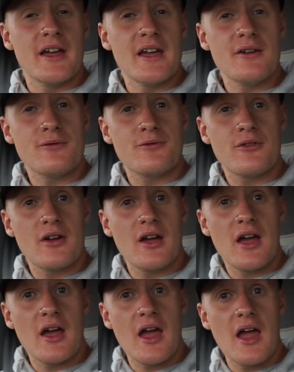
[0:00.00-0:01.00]
If
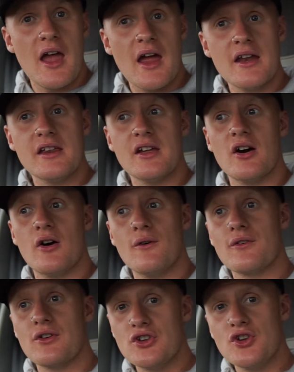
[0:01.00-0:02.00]
any
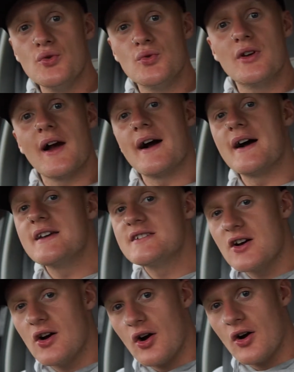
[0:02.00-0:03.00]
of you
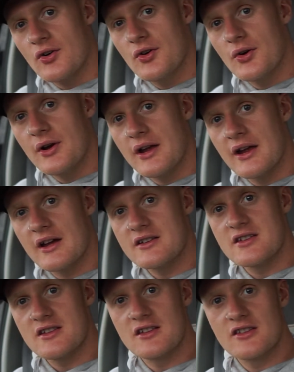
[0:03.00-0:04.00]
guys are going
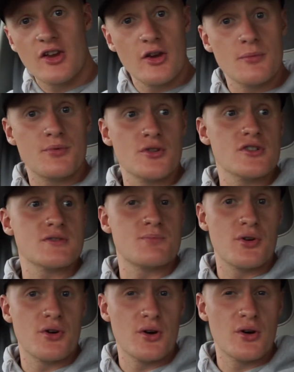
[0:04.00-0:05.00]
to the Two Bros
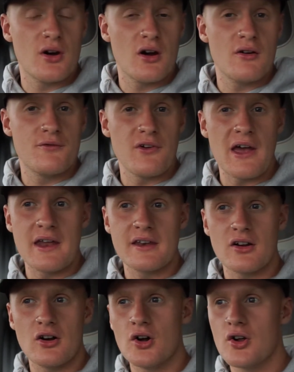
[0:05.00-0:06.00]
Pro
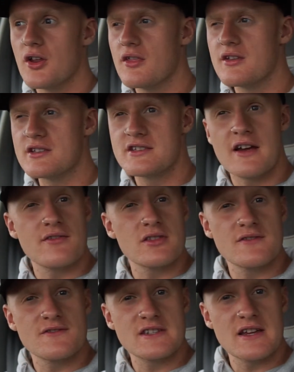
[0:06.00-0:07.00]
event on the
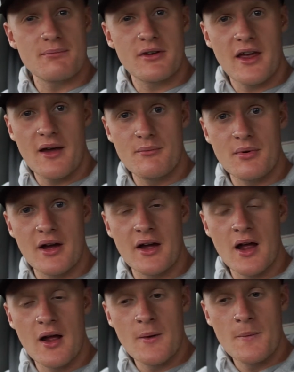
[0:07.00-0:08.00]
7th of September,
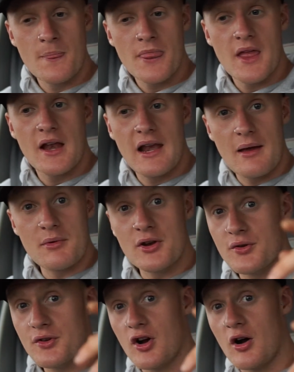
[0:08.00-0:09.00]
let me
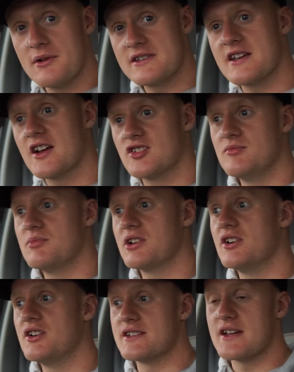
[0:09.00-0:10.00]
know in the comment section,
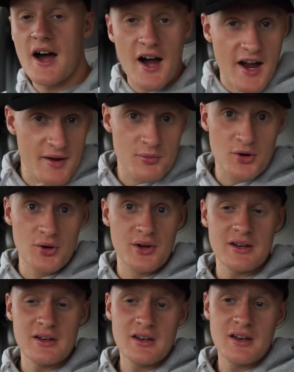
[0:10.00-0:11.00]
because I am
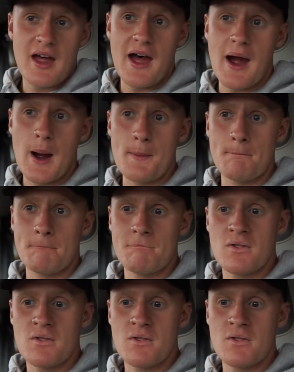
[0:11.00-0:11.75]
going down